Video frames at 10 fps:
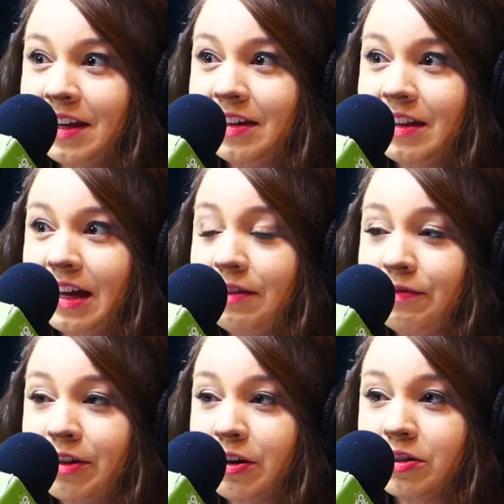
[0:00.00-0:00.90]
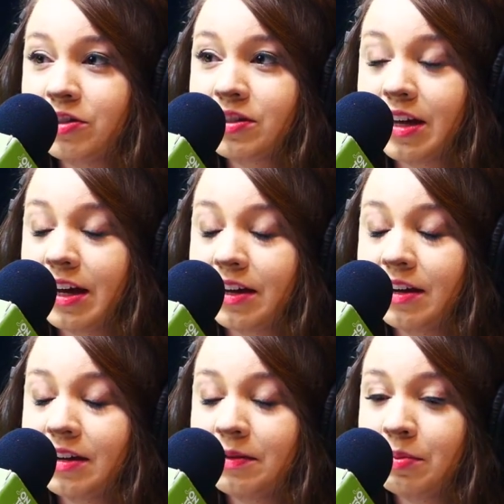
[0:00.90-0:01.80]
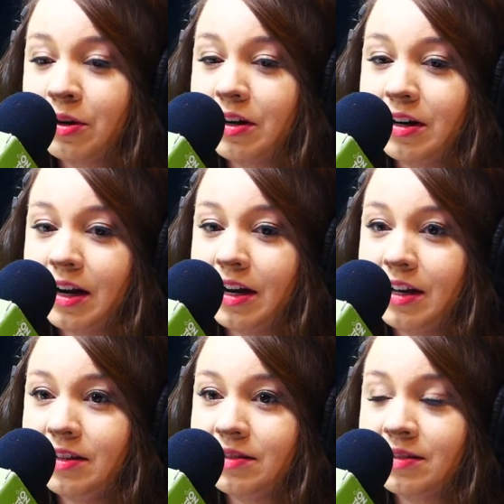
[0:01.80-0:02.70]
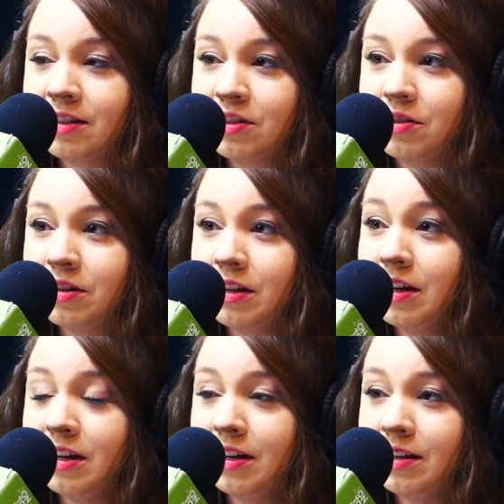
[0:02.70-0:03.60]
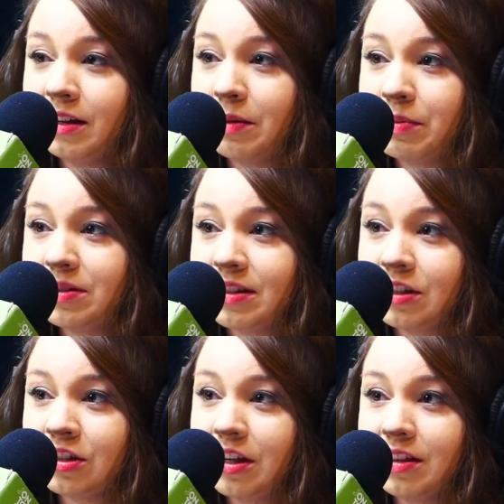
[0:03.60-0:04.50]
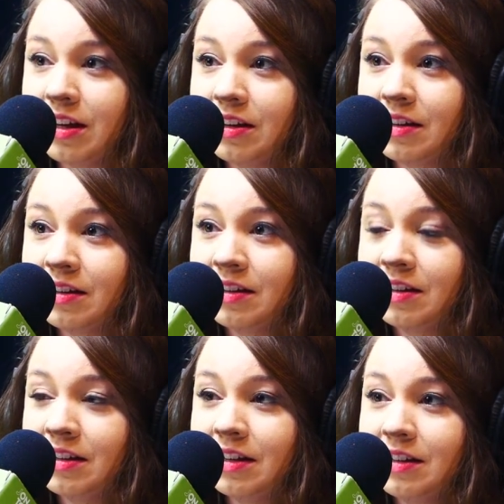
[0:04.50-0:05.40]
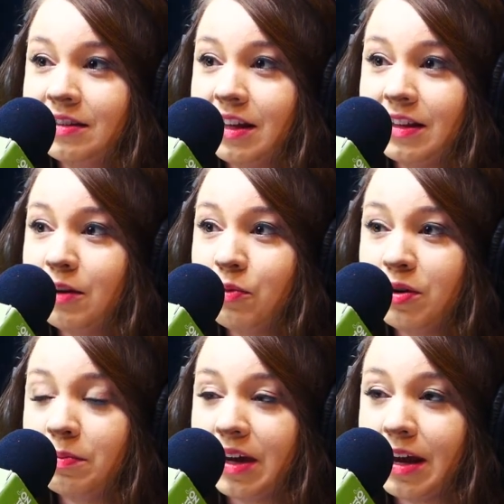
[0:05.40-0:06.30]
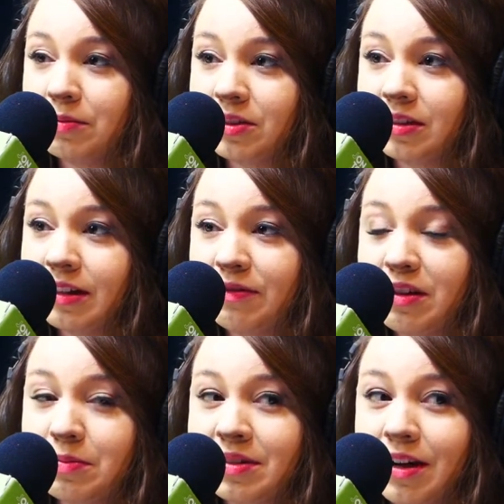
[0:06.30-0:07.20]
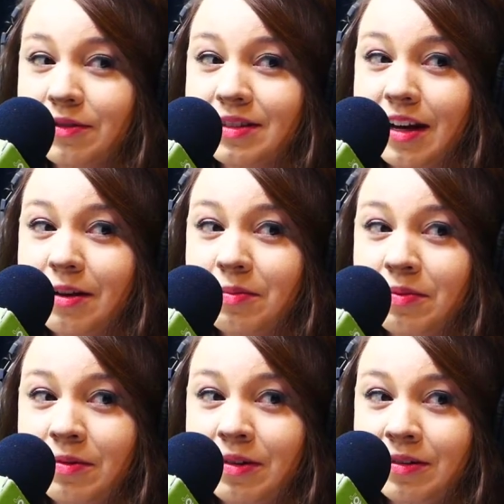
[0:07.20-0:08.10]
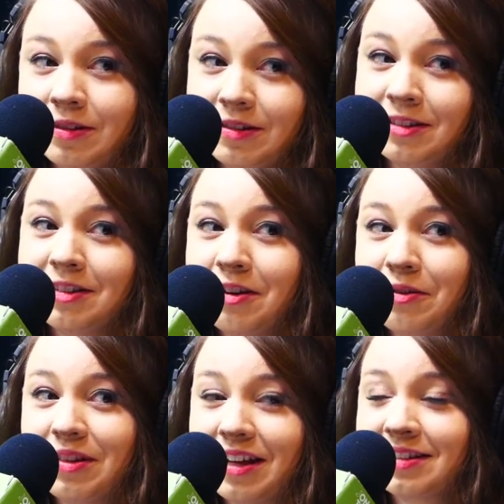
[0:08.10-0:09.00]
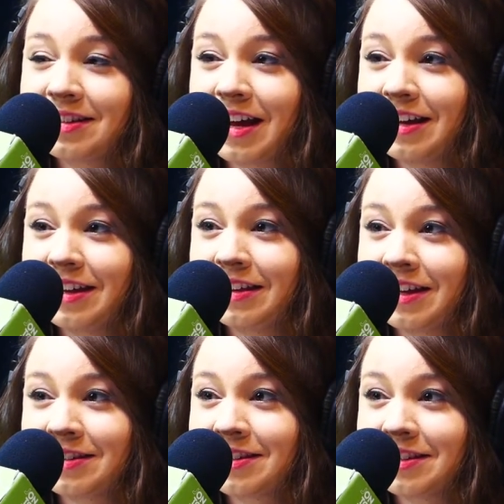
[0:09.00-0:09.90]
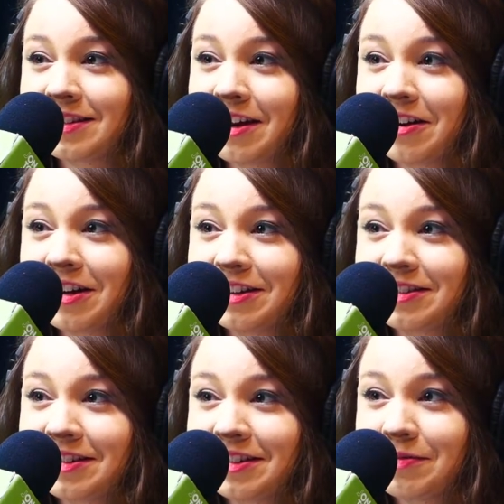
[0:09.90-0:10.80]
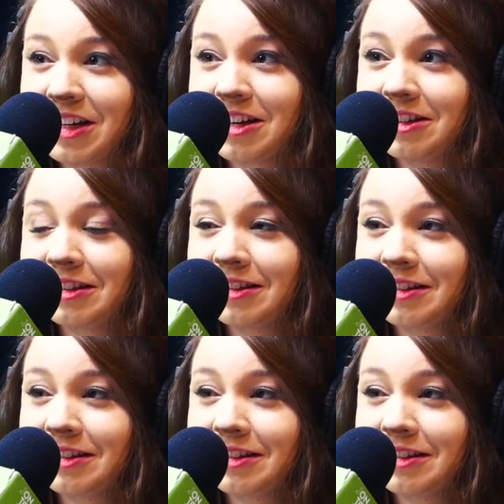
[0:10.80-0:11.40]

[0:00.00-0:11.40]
If they're just like put in any like position then they wouldn't be able to lift themselves up. So I think that's the scariest because